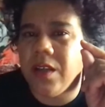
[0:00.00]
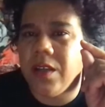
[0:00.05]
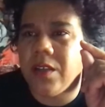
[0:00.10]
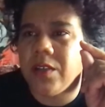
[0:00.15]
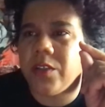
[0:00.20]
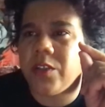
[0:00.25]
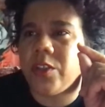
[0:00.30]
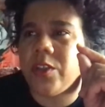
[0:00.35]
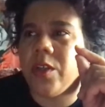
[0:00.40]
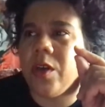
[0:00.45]

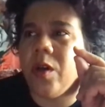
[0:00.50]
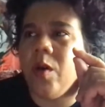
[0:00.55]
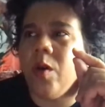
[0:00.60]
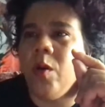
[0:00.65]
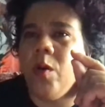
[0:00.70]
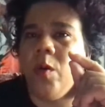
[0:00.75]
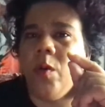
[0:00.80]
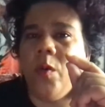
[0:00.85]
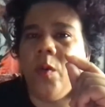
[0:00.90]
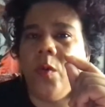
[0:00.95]

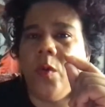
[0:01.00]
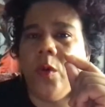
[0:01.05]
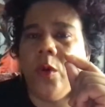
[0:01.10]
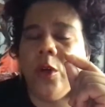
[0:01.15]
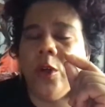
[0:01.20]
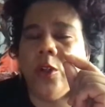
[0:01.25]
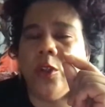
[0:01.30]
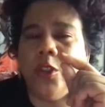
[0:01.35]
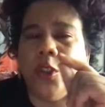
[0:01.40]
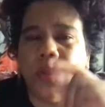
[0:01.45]
So
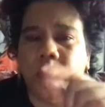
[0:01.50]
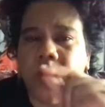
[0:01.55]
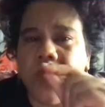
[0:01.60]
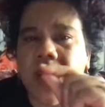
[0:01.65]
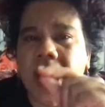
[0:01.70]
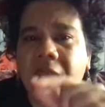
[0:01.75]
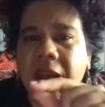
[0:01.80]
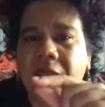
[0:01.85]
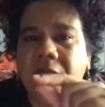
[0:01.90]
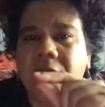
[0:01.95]
do
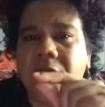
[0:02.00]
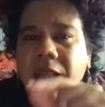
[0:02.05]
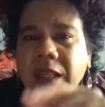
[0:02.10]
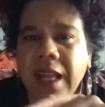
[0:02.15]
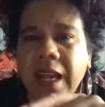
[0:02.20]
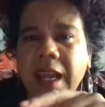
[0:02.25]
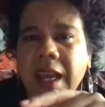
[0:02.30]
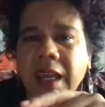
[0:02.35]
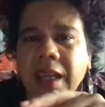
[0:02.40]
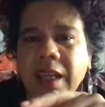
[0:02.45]
not
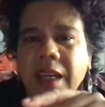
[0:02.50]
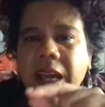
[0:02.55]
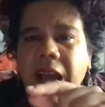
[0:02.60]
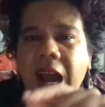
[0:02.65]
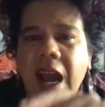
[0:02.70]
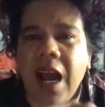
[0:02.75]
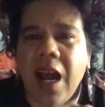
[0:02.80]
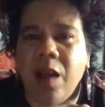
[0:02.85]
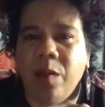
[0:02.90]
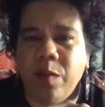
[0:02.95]
let
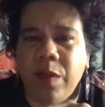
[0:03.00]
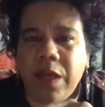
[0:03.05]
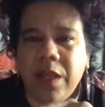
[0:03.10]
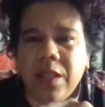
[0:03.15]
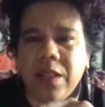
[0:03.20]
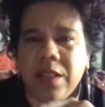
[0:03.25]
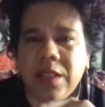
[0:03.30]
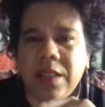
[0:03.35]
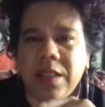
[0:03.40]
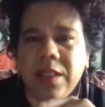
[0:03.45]

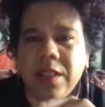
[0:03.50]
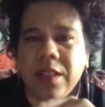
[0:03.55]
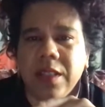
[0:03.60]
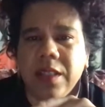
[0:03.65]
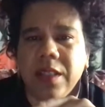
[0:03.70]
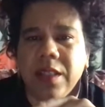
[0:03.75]
comments